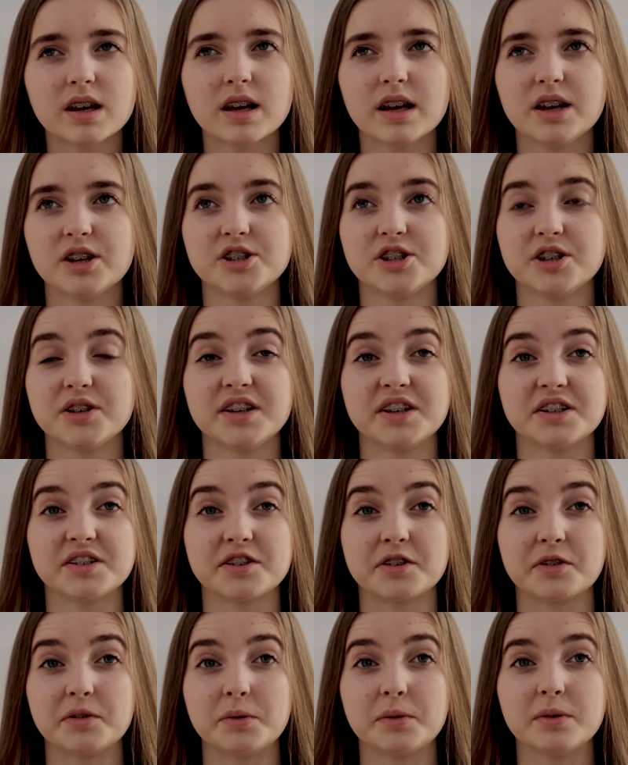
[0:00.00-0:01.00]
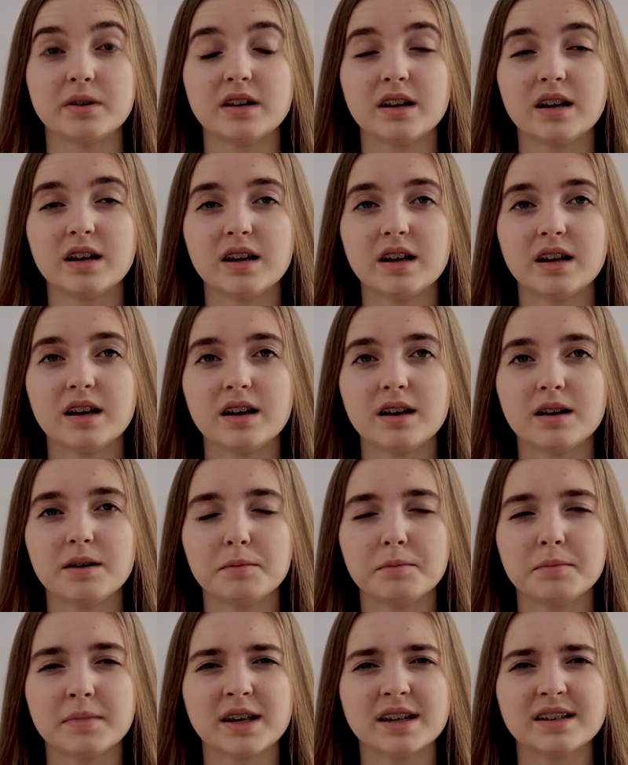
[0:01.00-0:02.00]
In junior school,
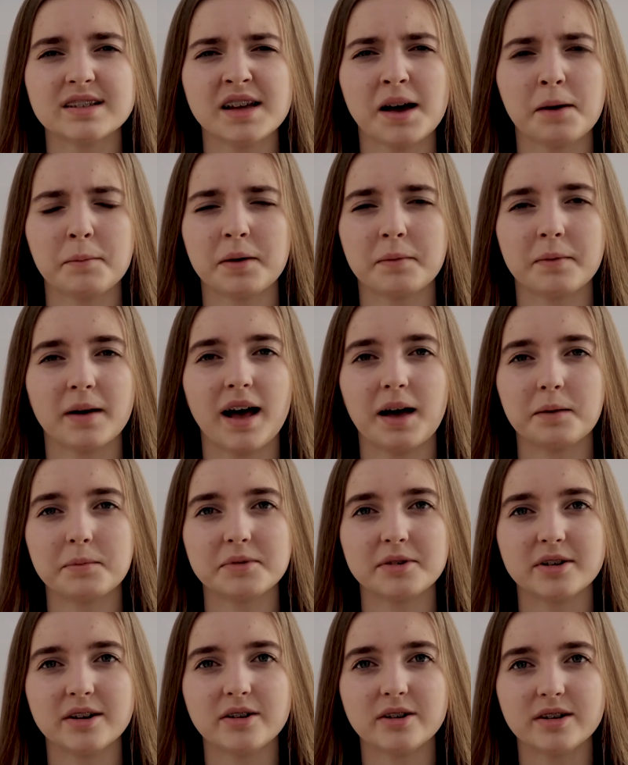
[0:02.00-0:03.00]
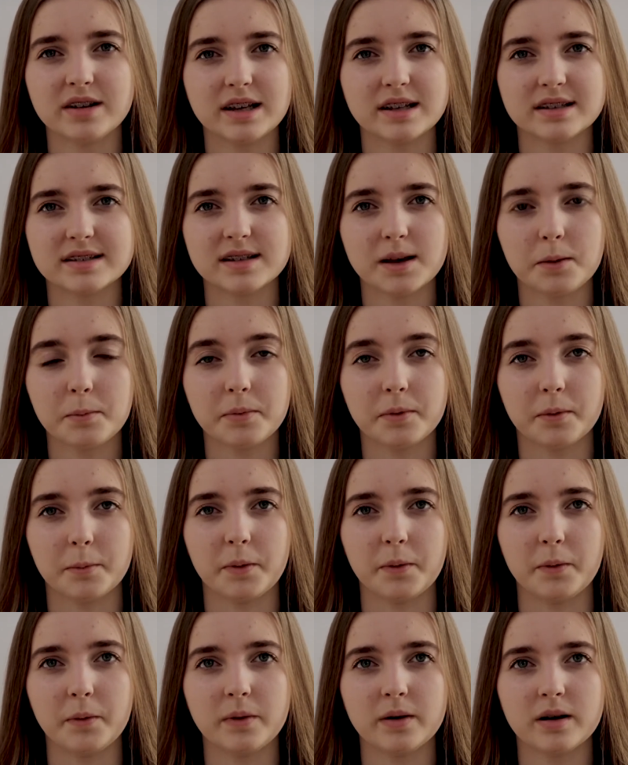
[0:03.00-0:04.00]
me and Tammy were absolutely
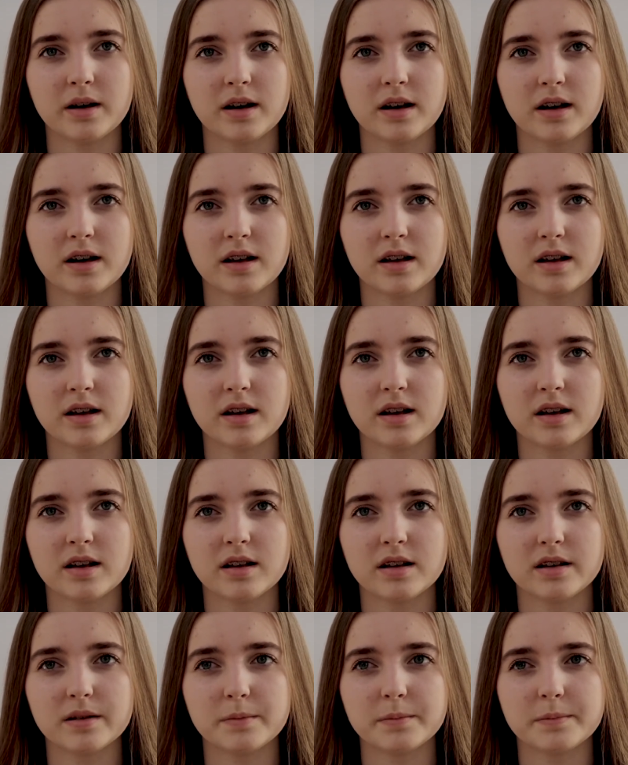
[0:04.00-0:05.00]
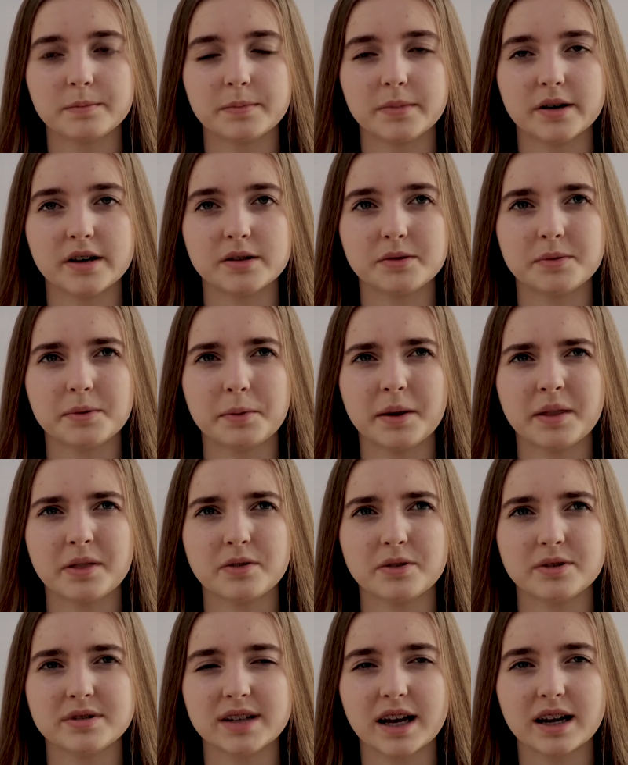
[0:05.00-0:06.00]
inseparable. But as we went
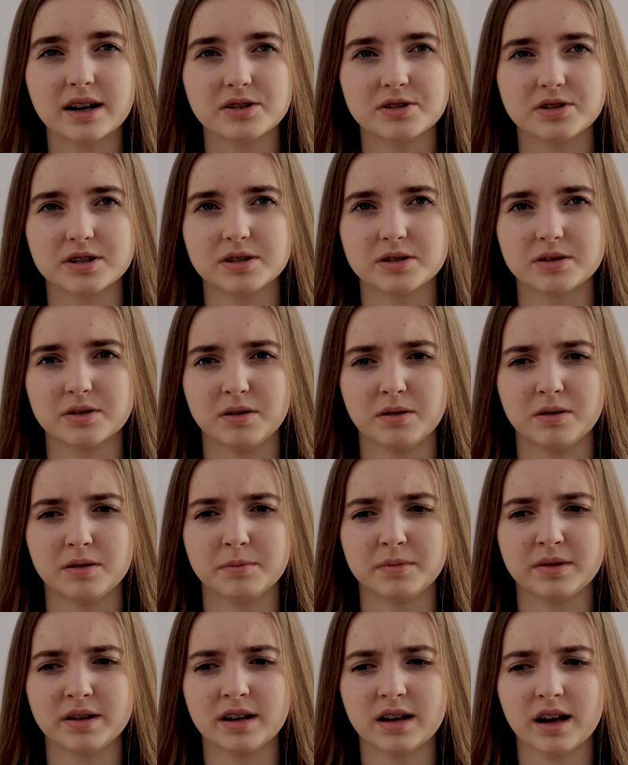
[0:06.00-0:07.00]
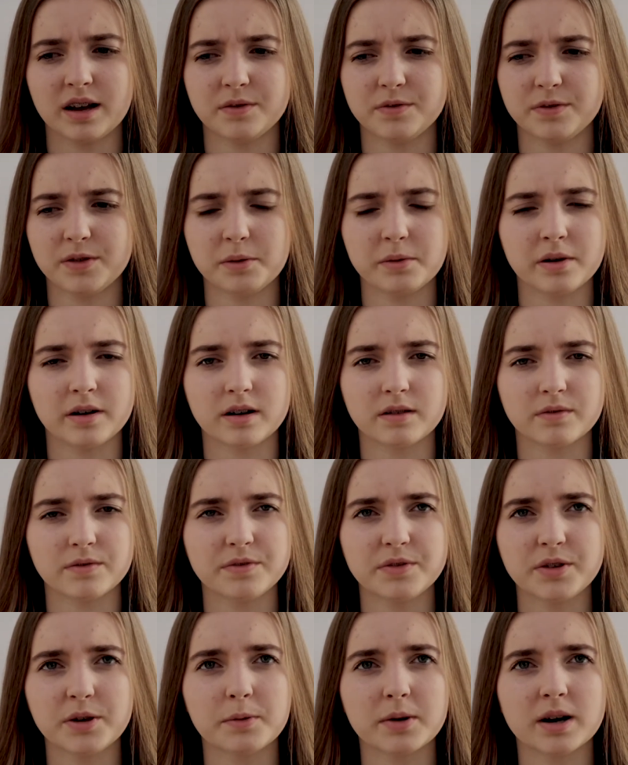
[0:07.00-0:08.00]
through secondary school and we had fewer and
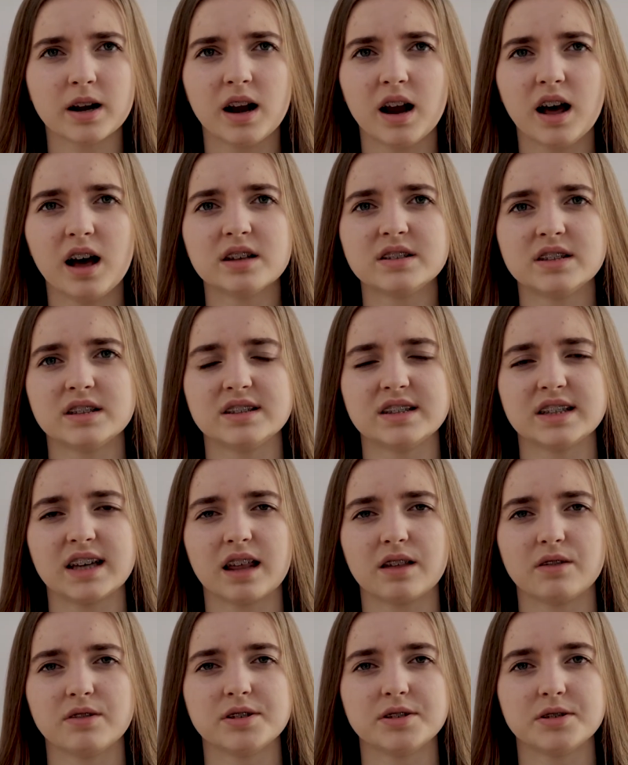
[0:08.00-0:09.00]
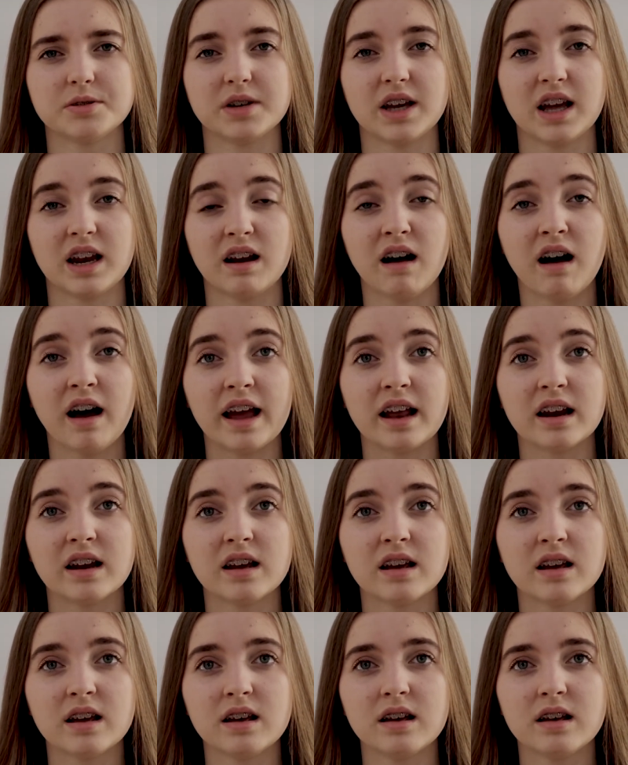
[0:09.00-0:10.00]
fewer classes together until year 9,
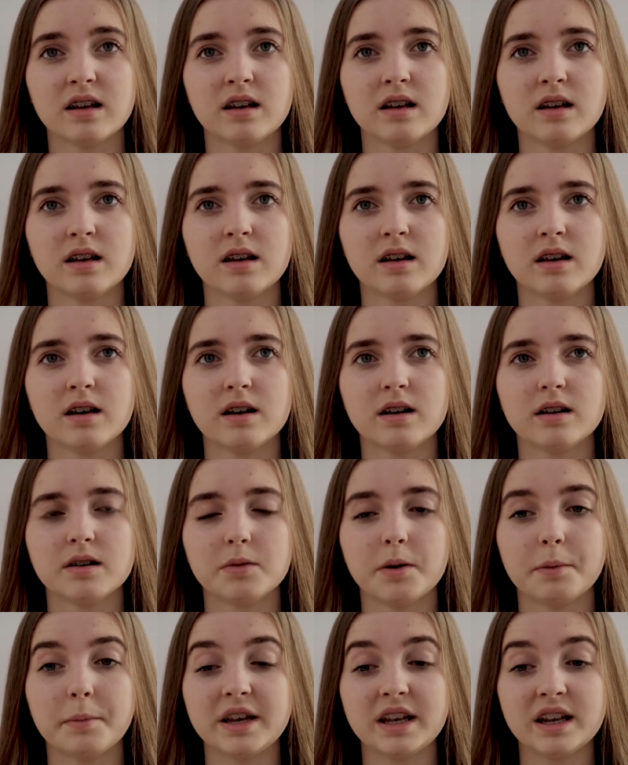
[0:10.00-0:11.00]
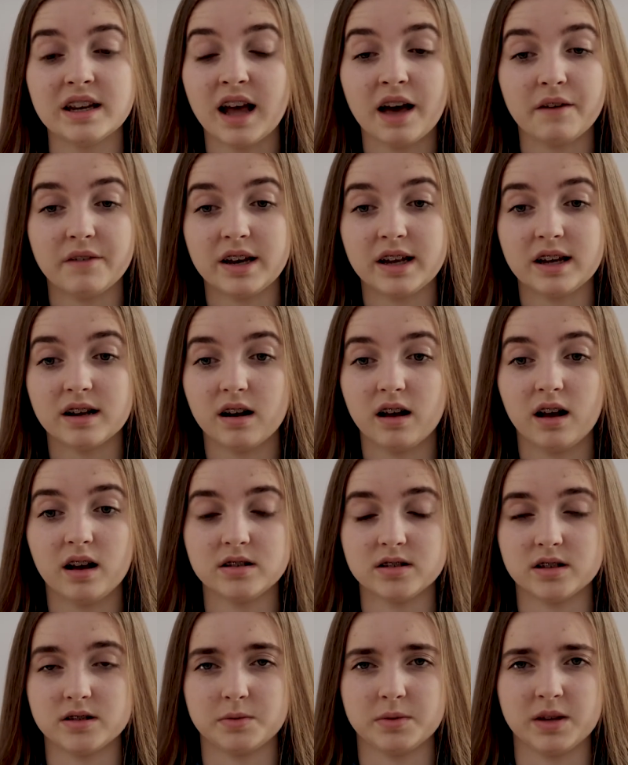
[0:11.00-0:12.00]
when we didn't have any
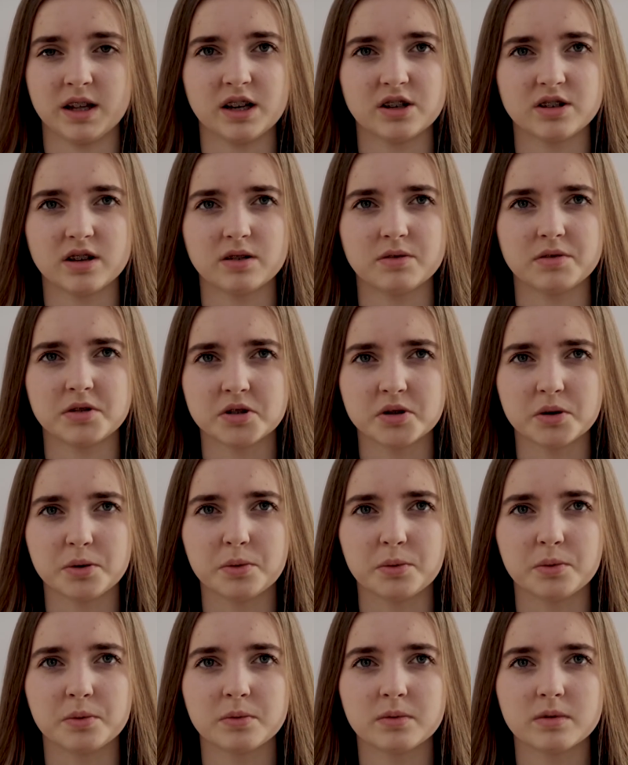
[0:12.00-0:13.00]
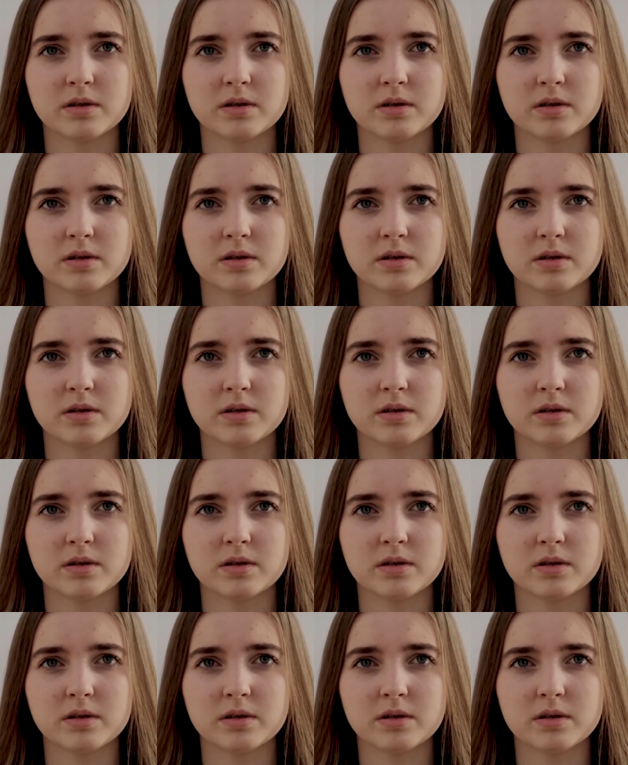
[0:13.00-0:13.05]
classes with each other at all.